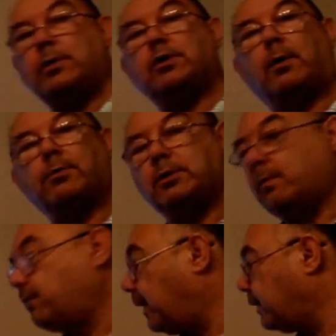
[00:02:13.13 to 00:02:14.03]
to its optimum
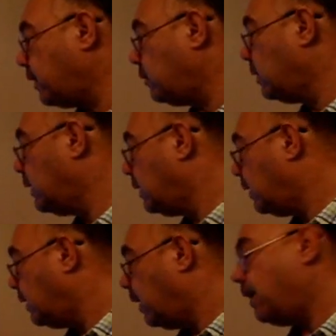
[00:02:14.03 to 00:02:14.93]
value,
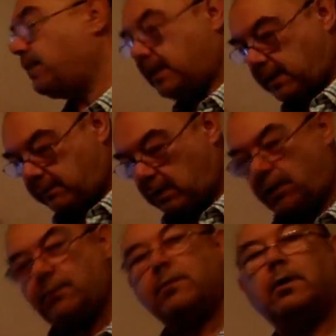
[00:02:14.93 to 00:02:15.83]
and then you've got
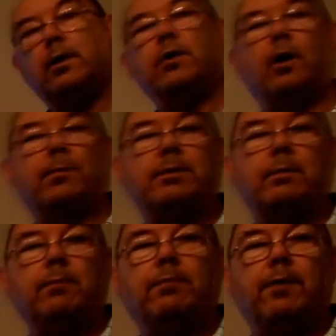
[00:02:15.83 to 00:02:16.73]
an
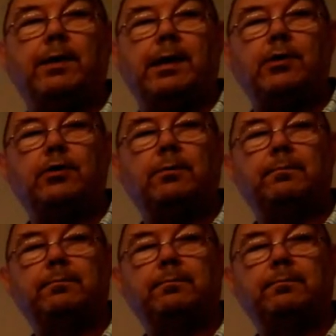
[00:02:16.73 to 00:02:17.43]
optimum furnish.